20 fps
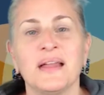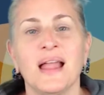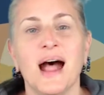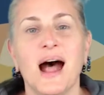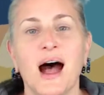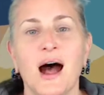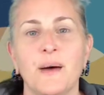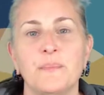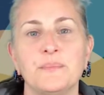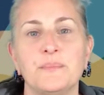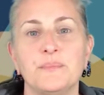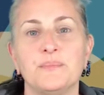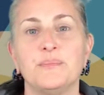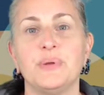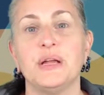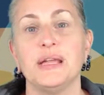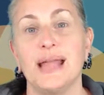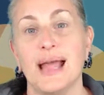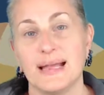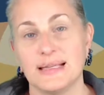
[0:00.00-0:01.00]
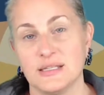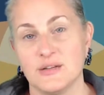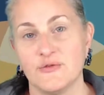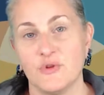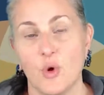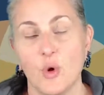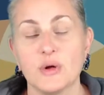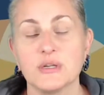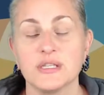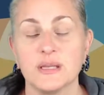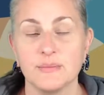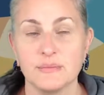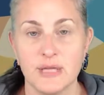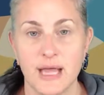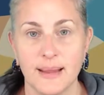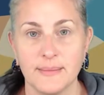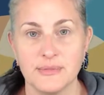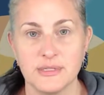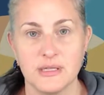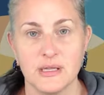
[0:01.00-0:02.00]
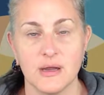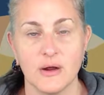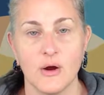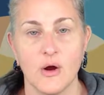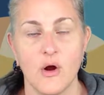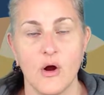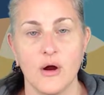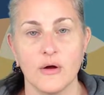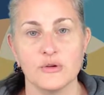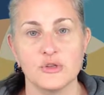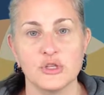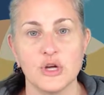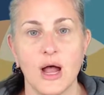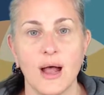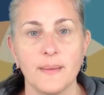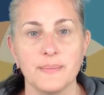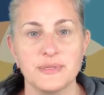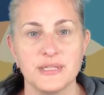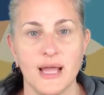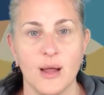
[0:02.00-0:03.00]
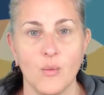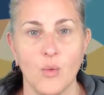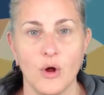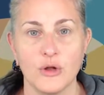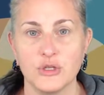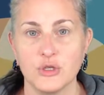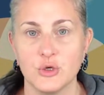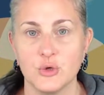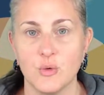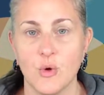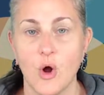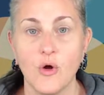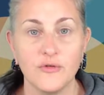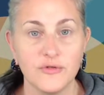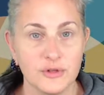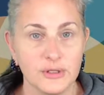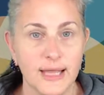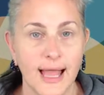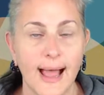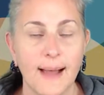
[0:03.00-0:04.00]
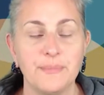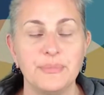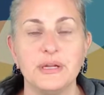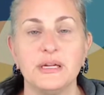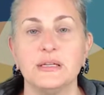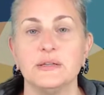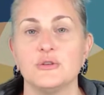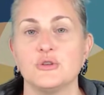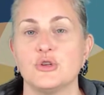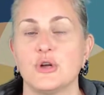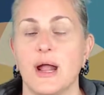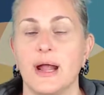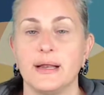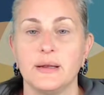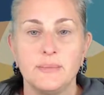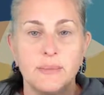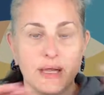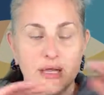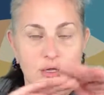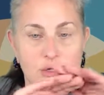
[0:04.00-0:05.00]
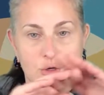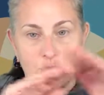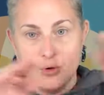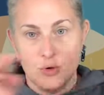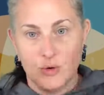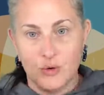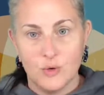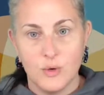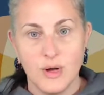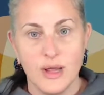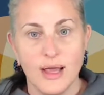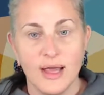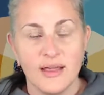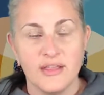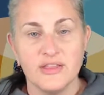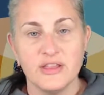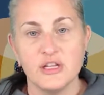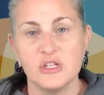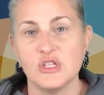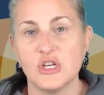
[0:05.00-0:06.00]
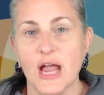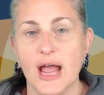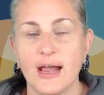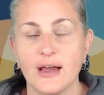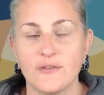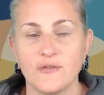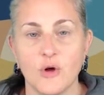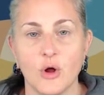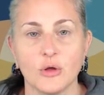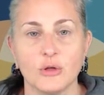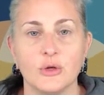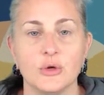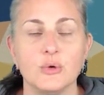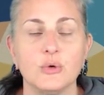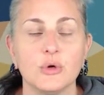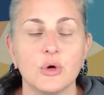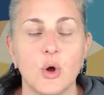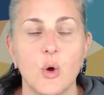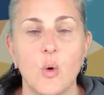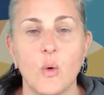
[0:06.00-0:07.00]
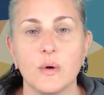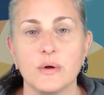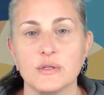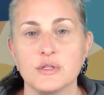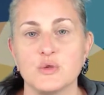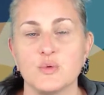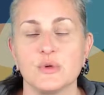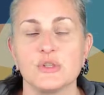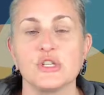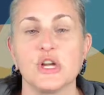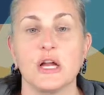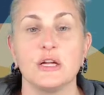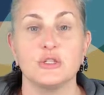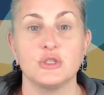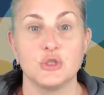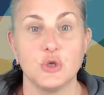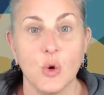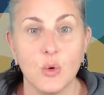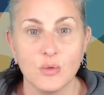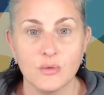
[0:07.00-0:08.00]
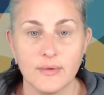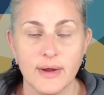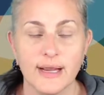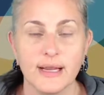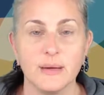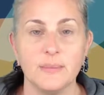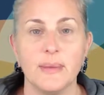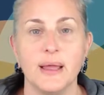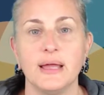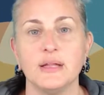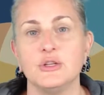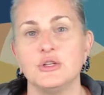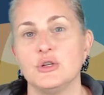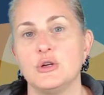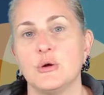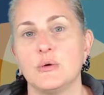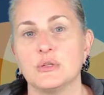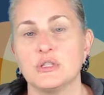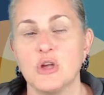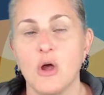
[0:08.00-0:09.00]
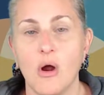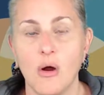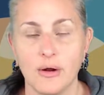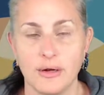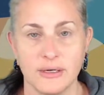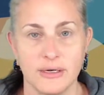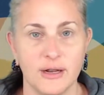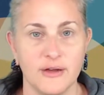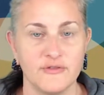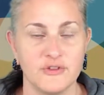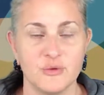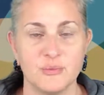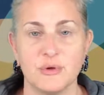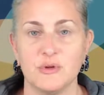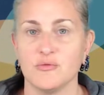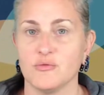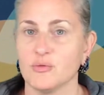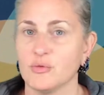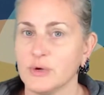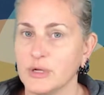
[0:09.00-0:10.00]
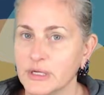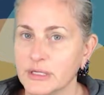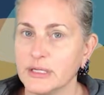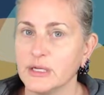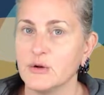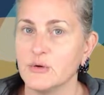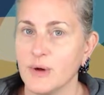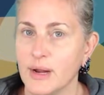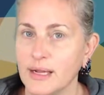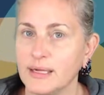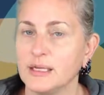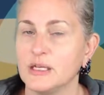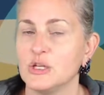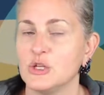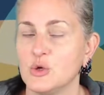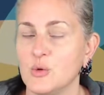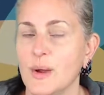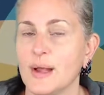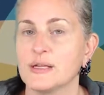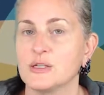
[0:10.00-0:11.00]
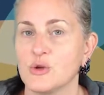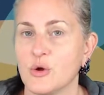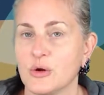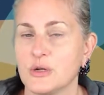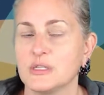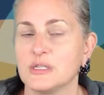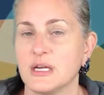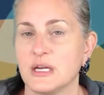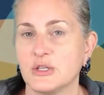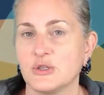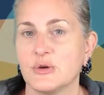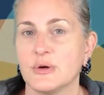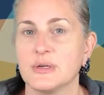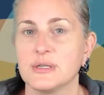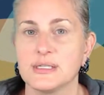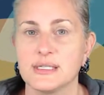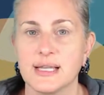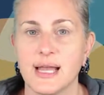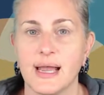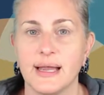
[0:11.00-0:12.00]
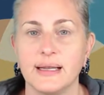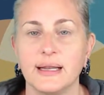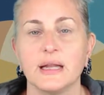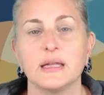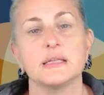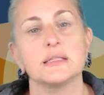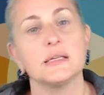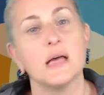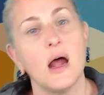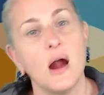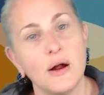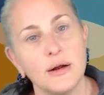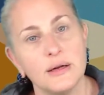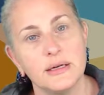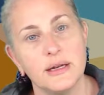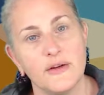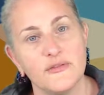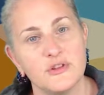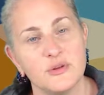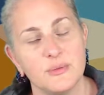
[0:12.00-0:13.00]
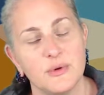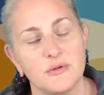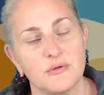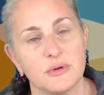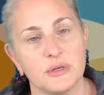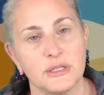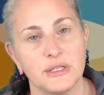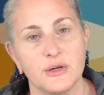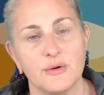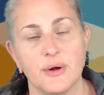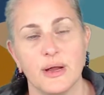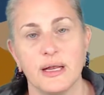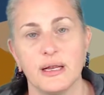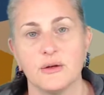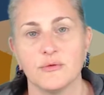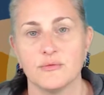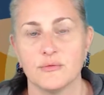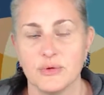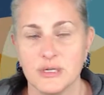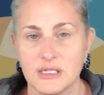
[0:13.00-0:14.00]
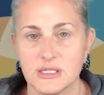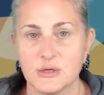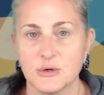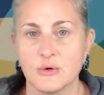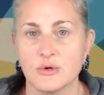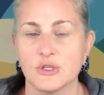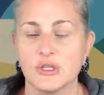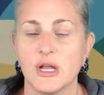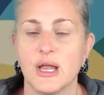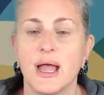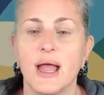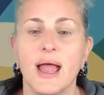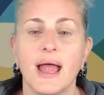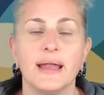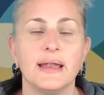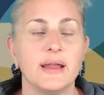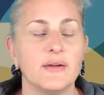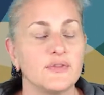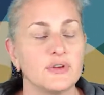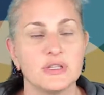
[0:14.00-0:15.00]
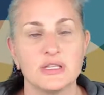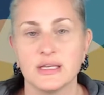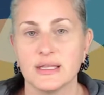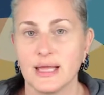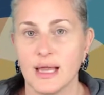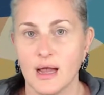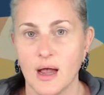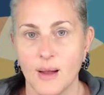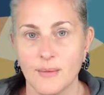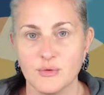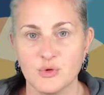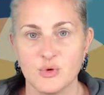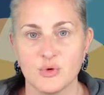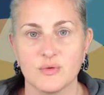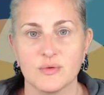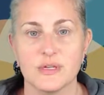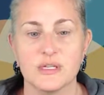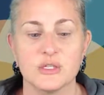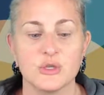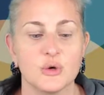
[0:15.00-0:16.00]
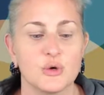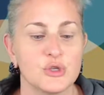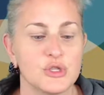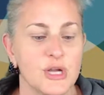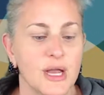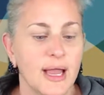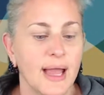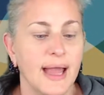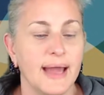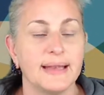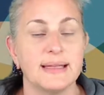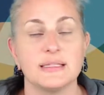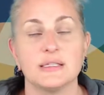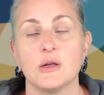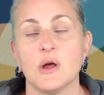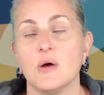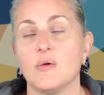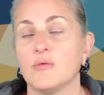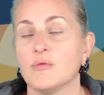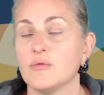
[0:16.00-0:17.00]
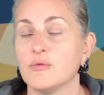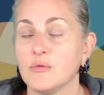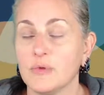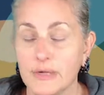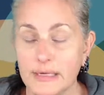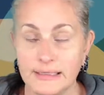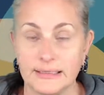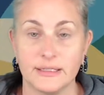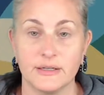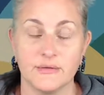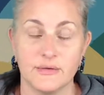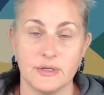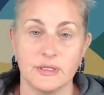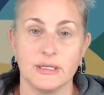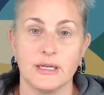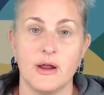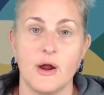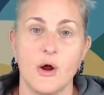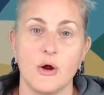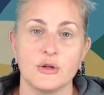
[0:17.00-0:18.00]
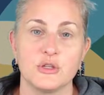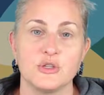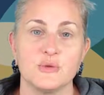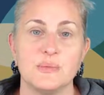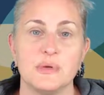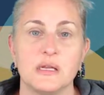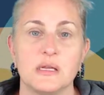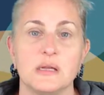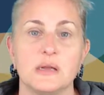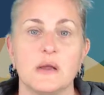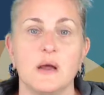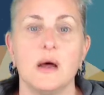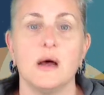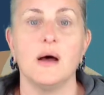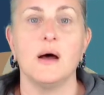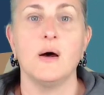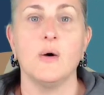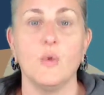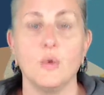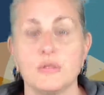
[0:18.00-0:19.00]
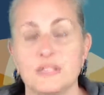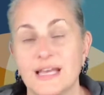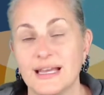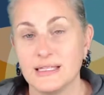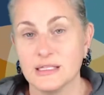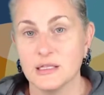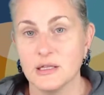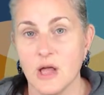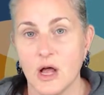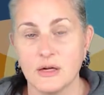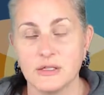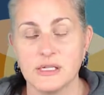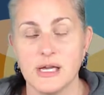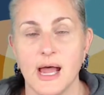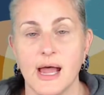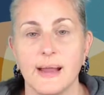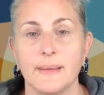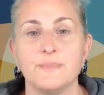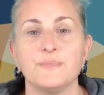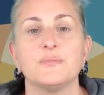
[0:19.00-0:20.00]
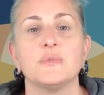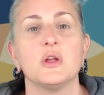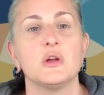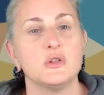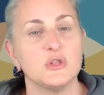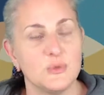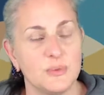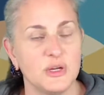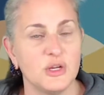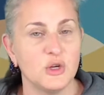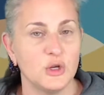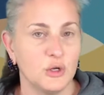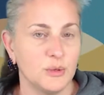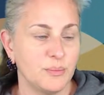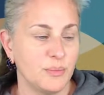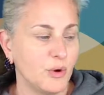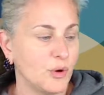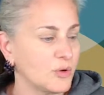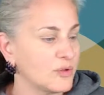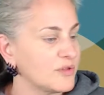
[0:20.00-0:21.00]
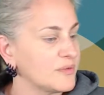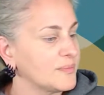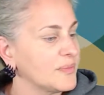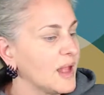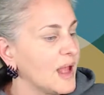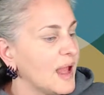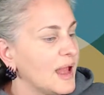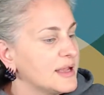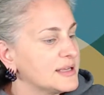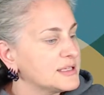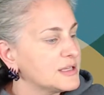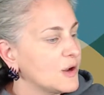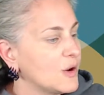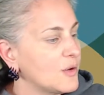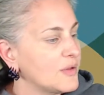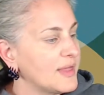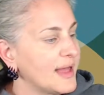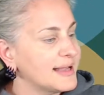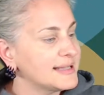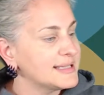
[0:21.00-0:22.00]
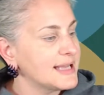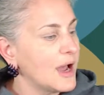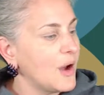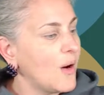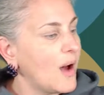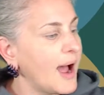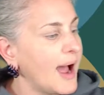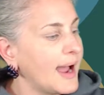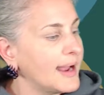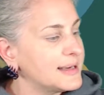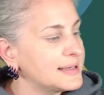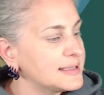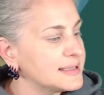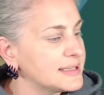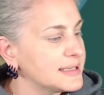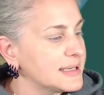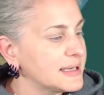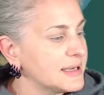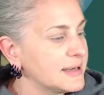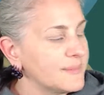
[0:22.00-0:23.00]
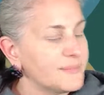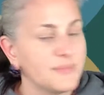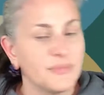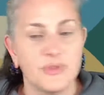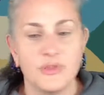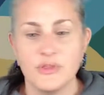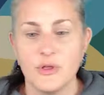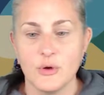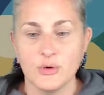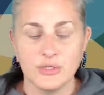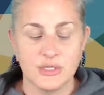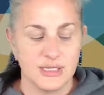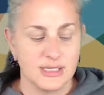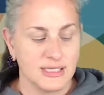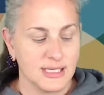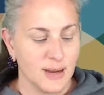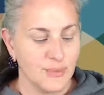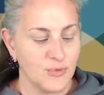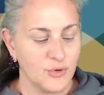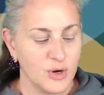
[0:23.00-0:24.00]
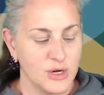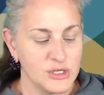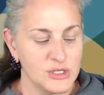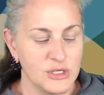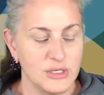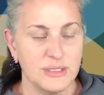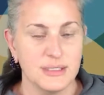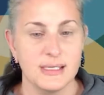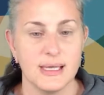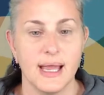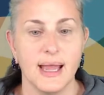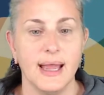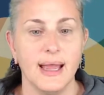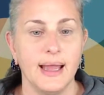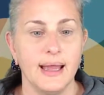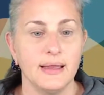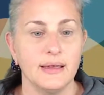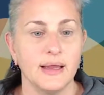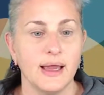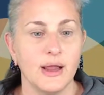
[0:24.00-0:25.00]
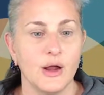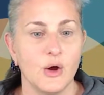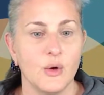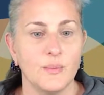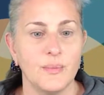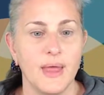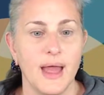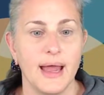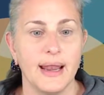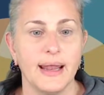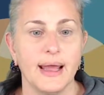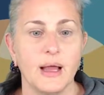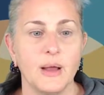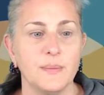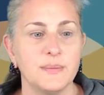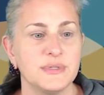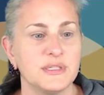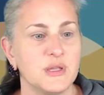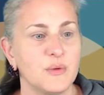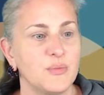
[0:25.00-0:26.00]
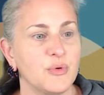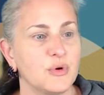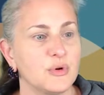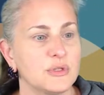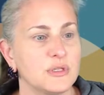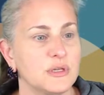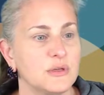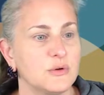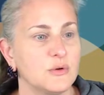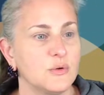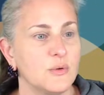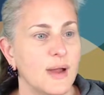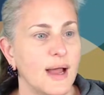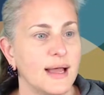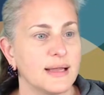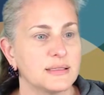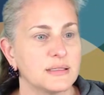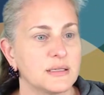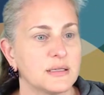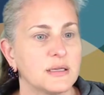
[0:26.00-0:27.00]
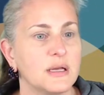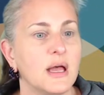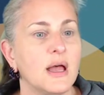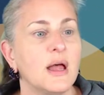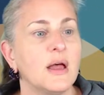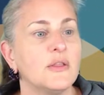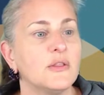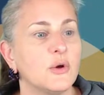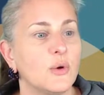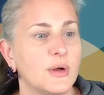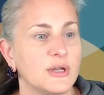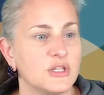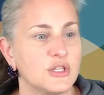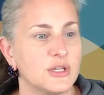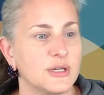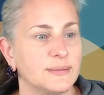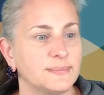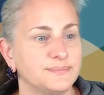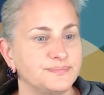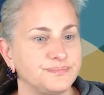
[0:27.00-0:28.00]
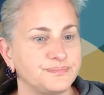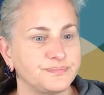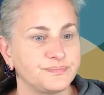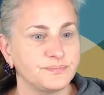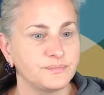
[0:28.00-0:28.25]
But yes, of course, sometimes there are jobs that want to overlap it and try to make you the jack of all unicorns, which I don't recommend. You know, it's hard enough to be really great at UX architecture and design, and it's hard enough to be really great at research and everything that comes with research. And it's really, really hard to be, or takes a long time to be good at both. So that's how I see those separations, and I hope that helps the person who asked the question.